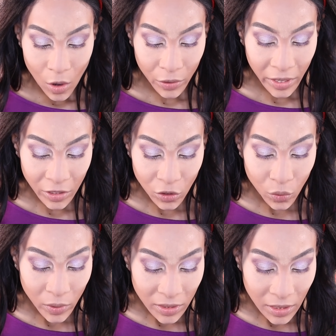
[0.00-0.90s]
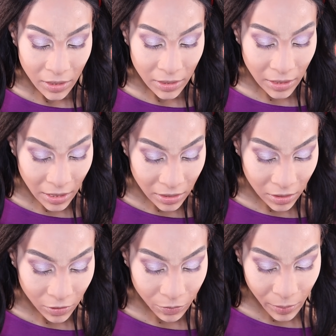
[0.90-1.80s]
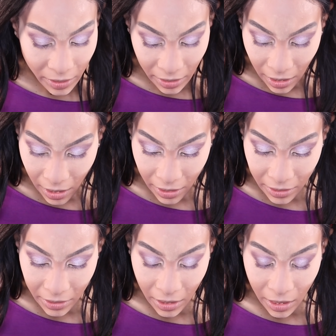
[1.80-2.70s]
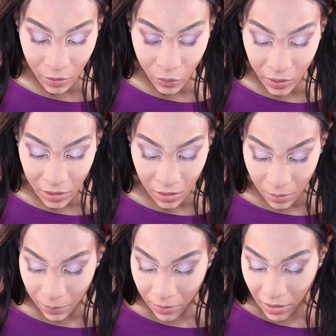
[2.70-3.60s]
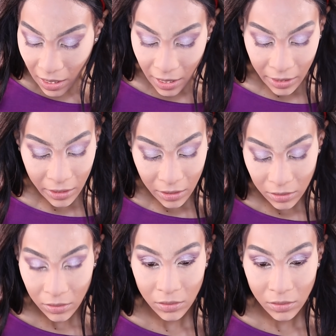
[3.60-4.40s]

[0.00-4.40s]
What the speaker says: Okay, and towards the center of my eye, I want to apply